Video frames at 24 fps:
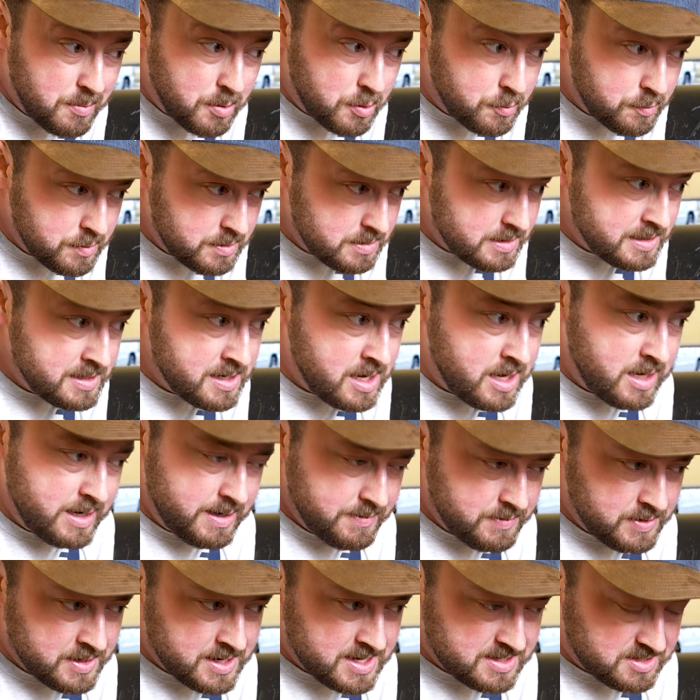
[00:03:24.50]
really not
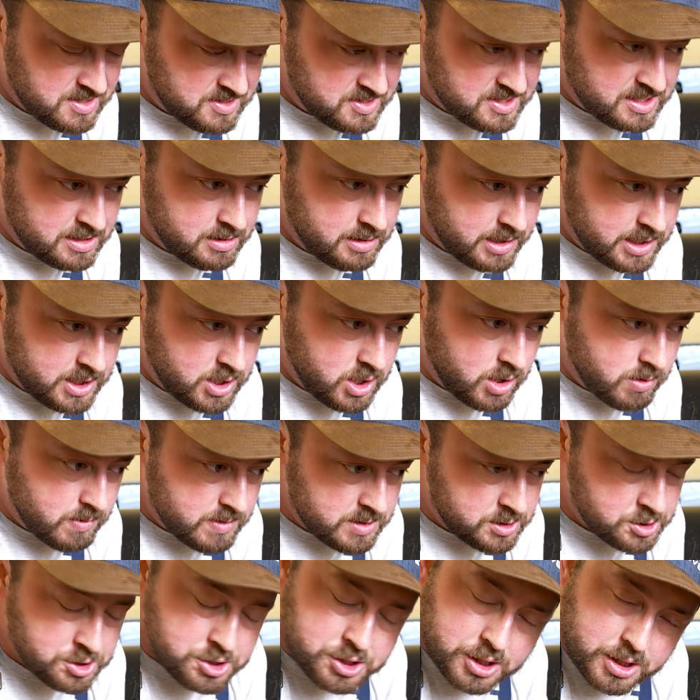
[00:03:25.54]
even necessarily
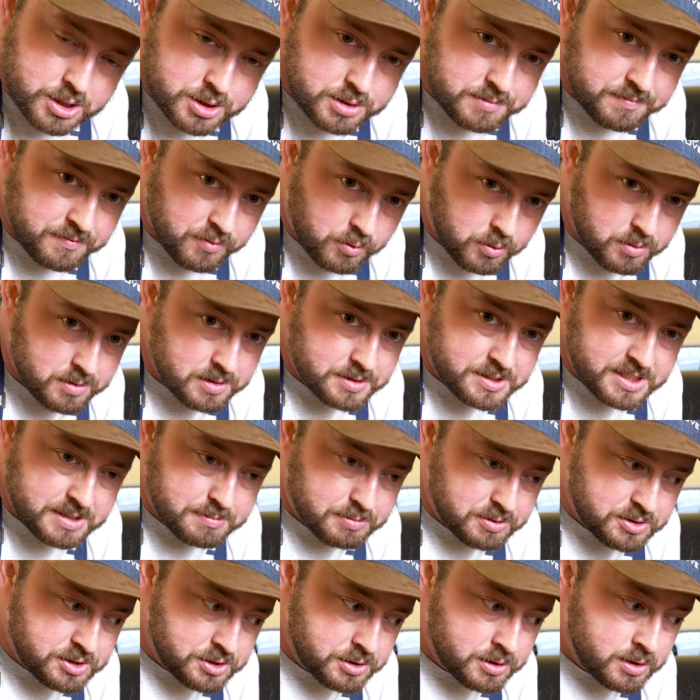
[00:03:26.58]
going just for the
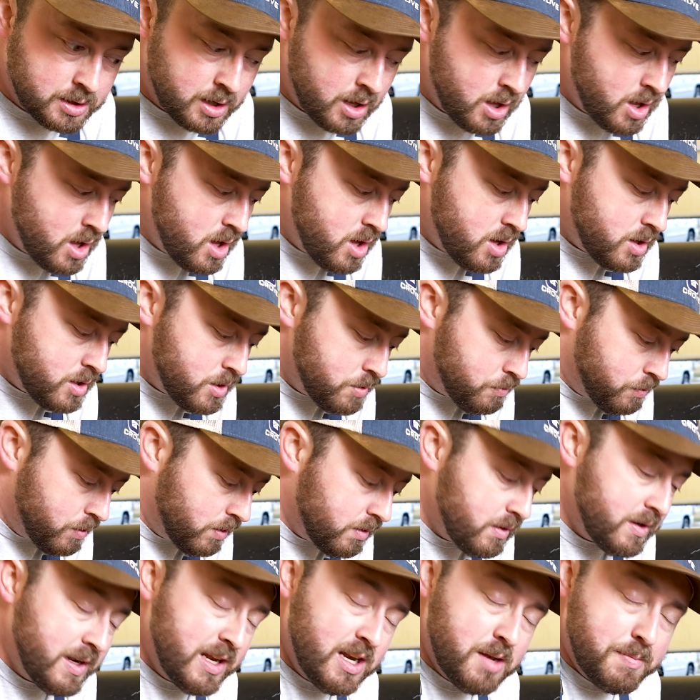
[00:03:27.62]
temperature. You
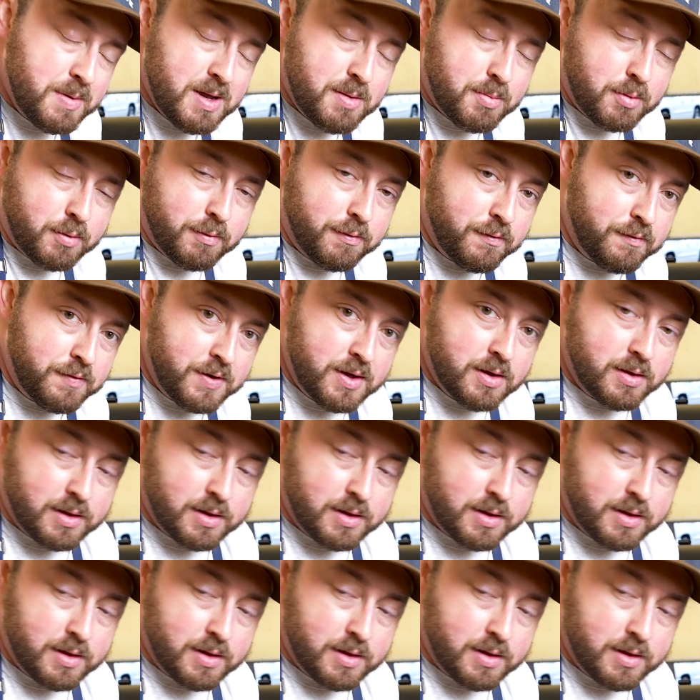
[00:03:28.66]
really need to be able to feel